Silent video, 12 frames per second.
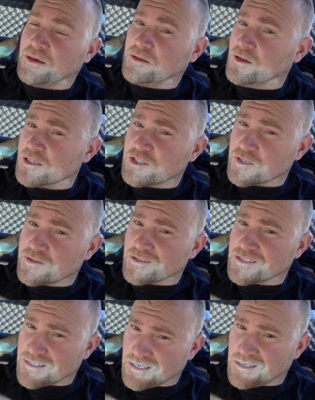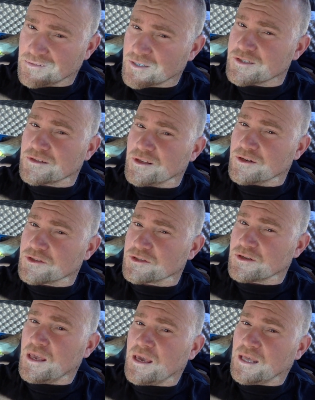not just the state legislators
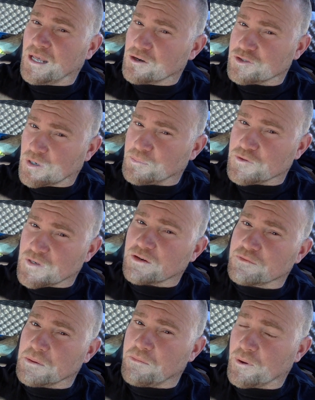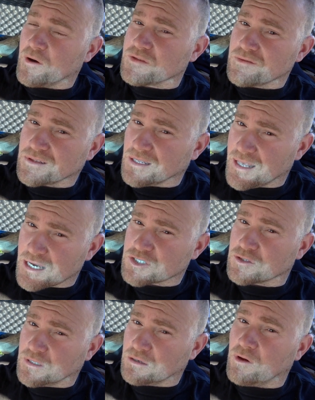and House representatives people, but also at the
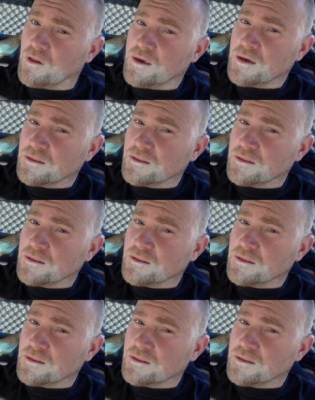national level,